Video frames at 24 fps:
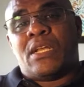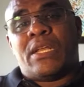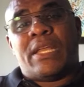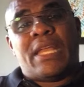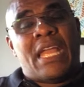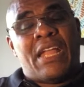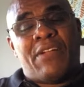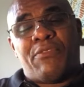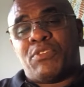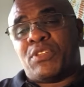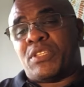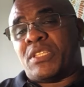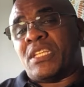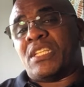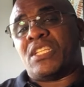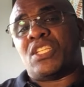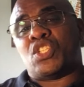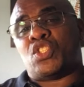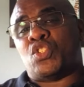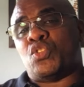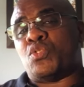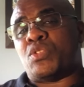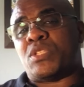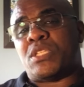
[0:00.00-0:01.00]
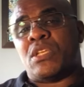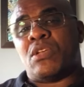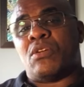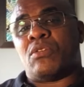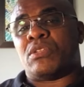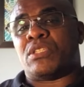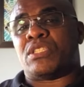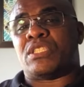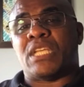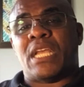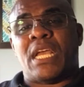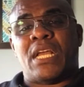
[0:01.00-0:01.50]
Everything that you see on
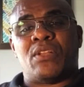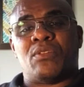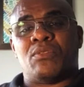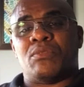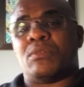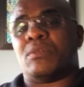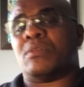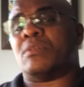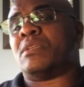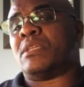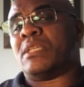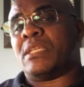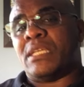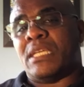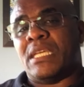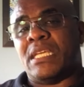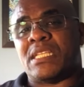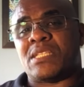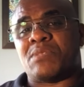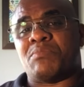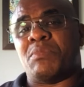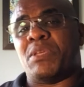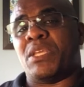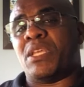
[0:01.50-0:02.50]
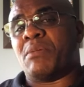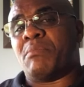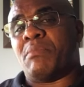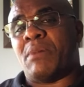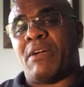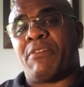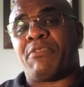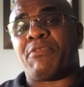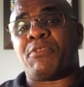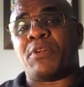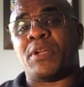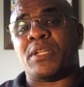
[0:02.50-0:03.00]
the channel is me and
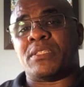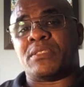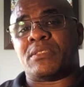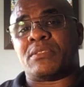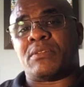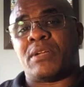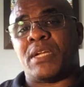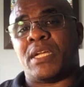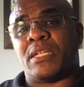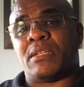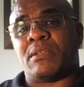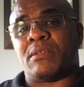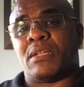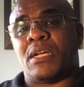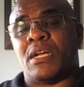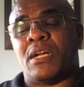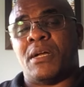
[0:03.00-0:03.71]
my friends, right?